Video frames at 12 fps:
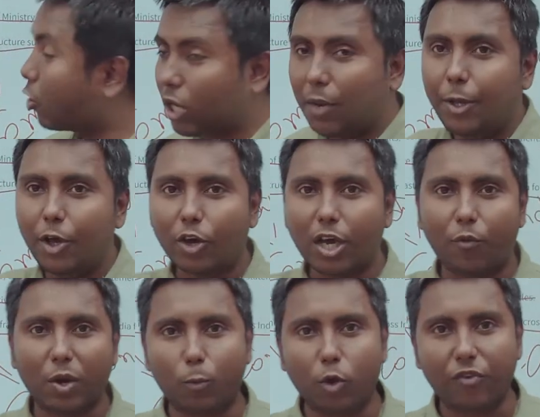tell me okay
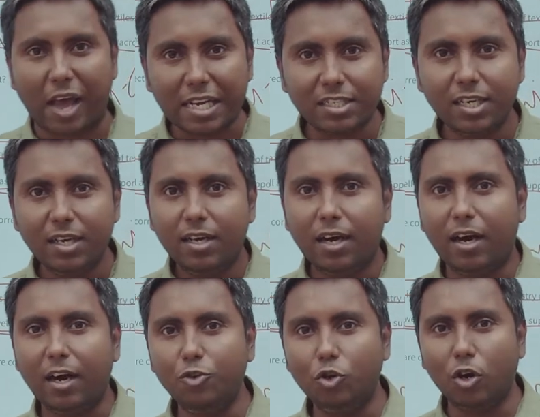one more fact
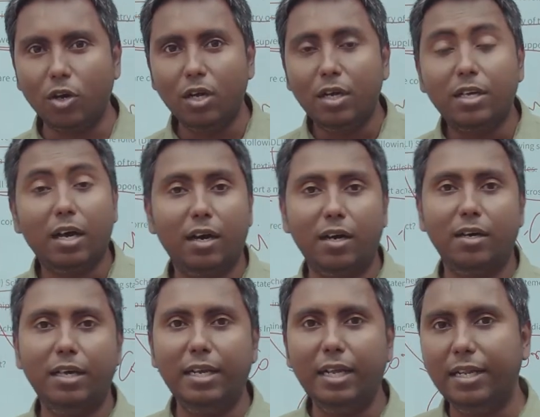uh, you know uh,
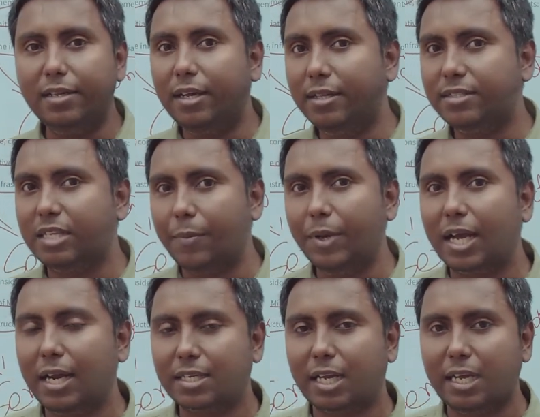in, in in
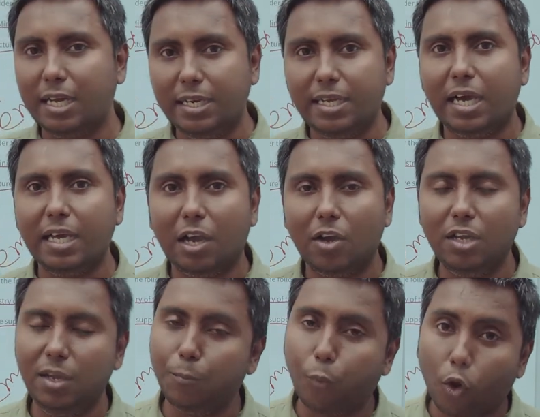semiconductor india
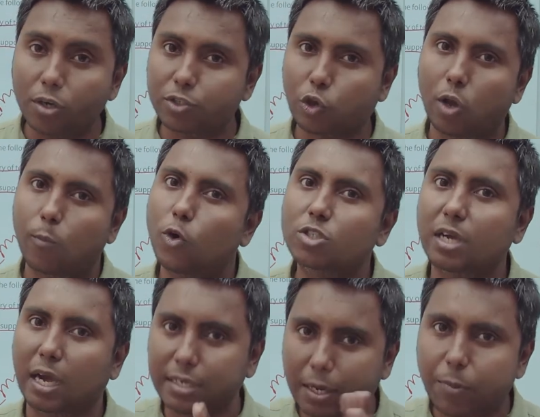imports almost
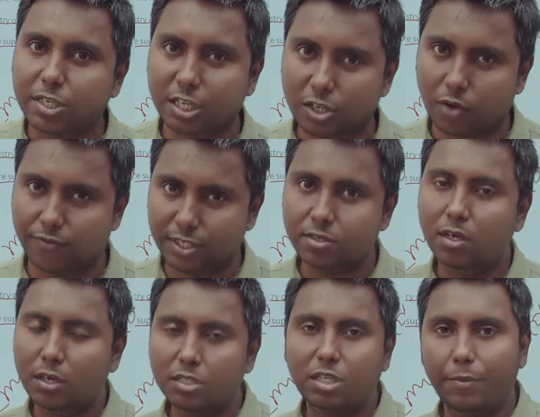100% of its
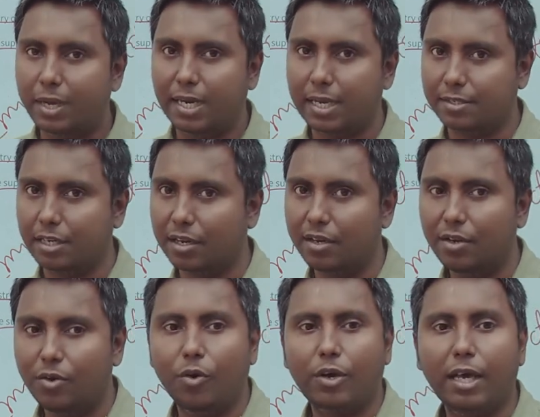semiconductor
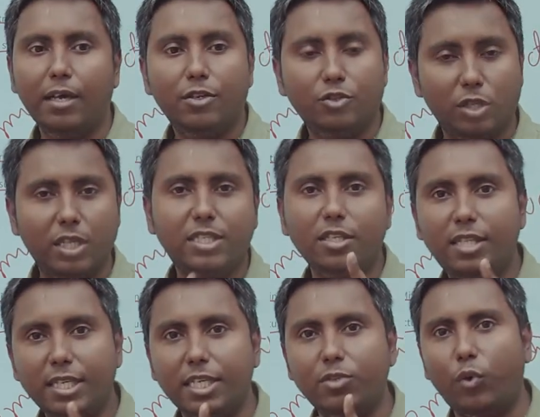okay so this is
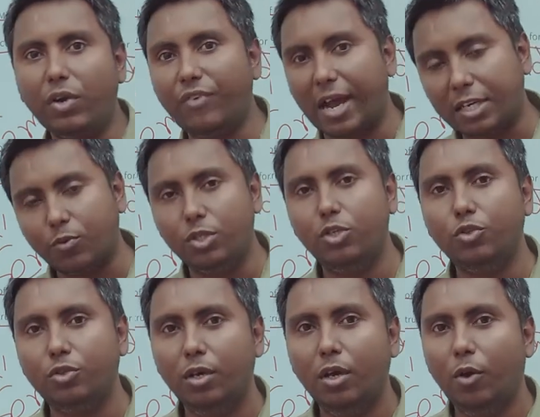this is one fact which
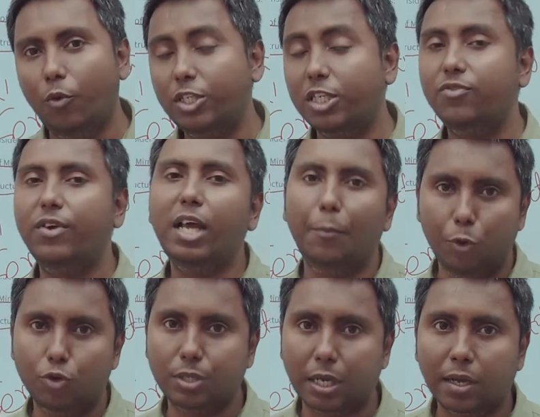is which is very
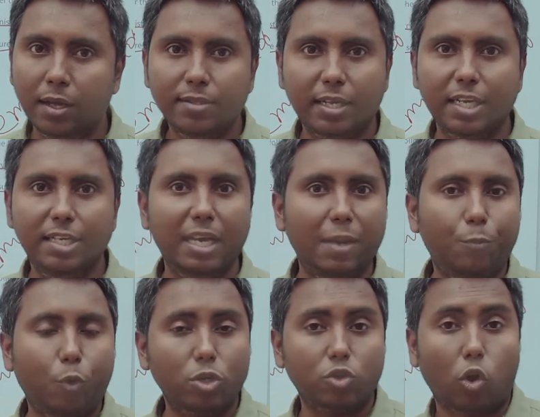amusing that india
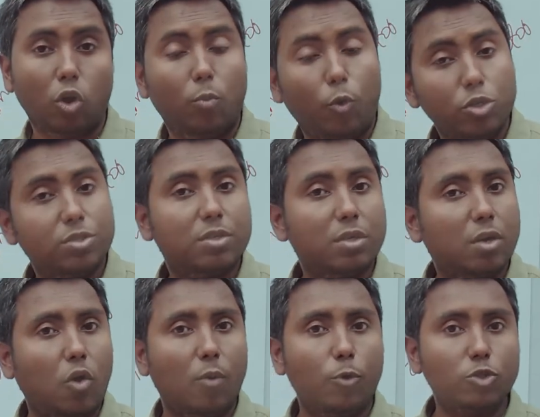imports almost
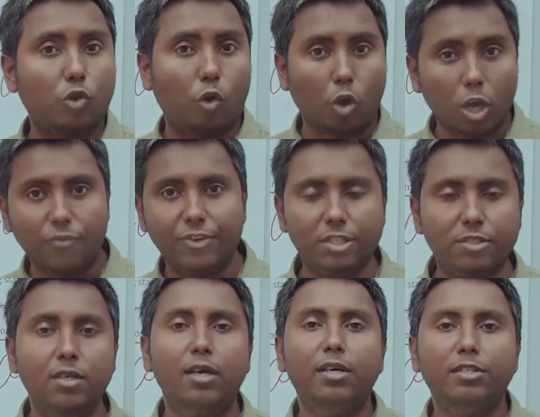almost all of its
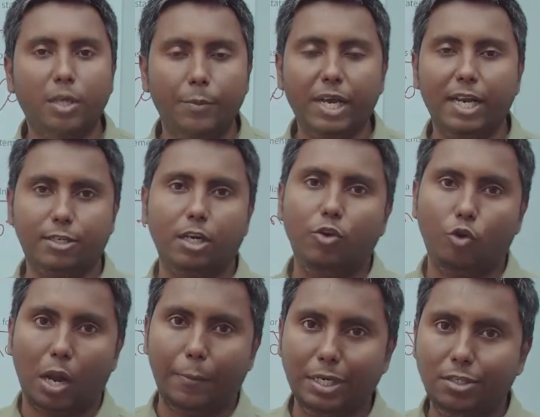semiconductor
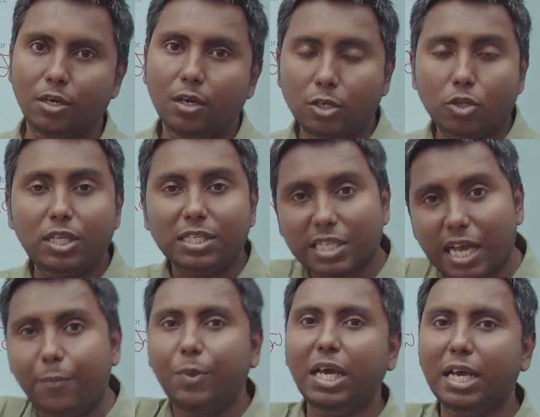requirement now this
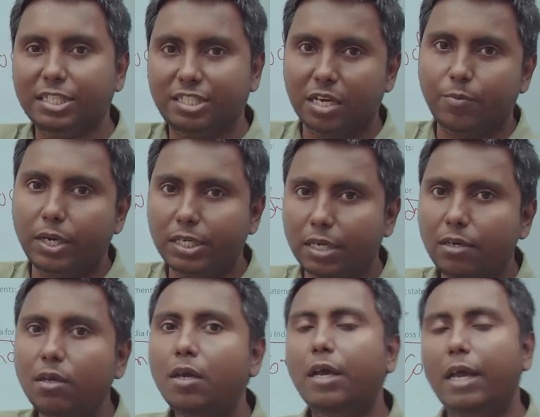can be a statement in
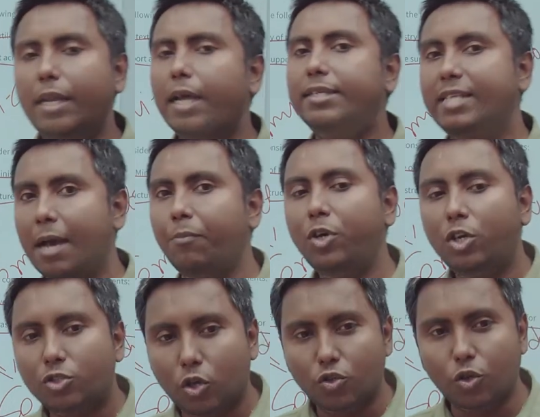in exam
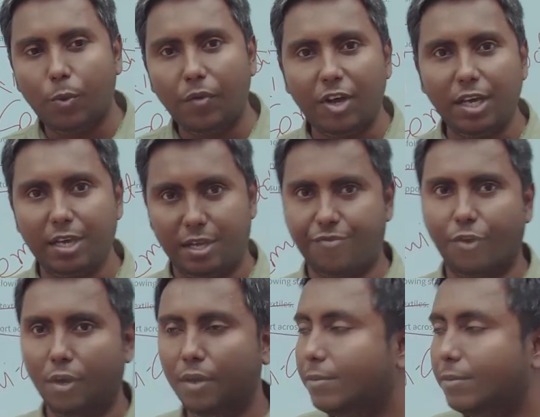so you should be very careful